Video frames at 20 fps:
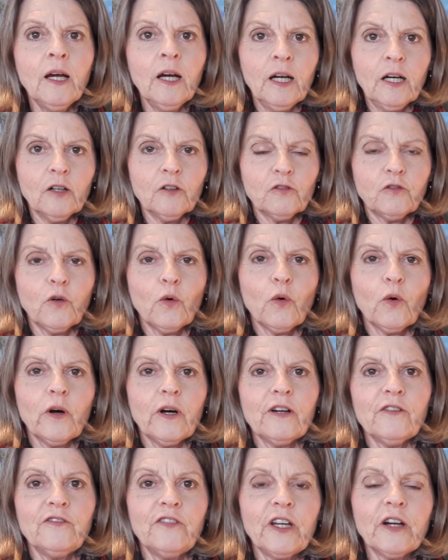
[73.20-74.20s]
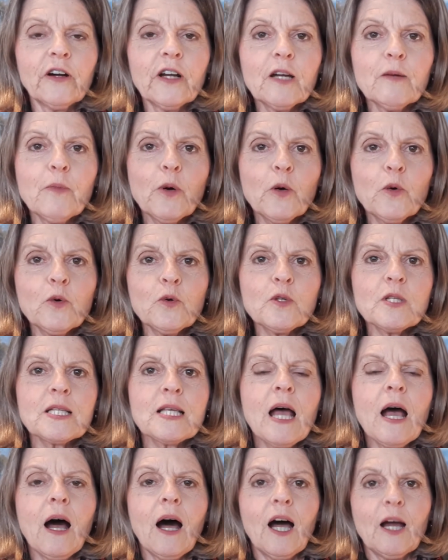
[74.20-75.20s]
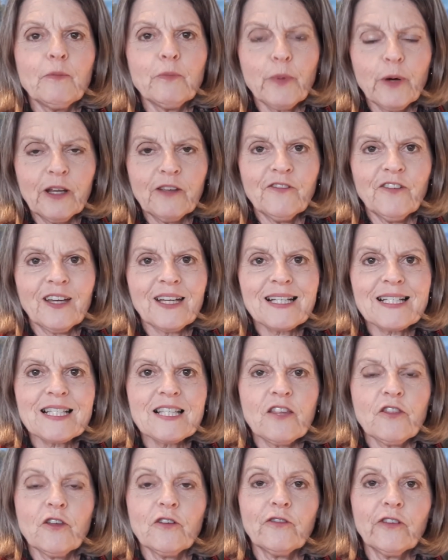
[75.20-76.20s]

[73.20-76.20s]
For variables, I prefix the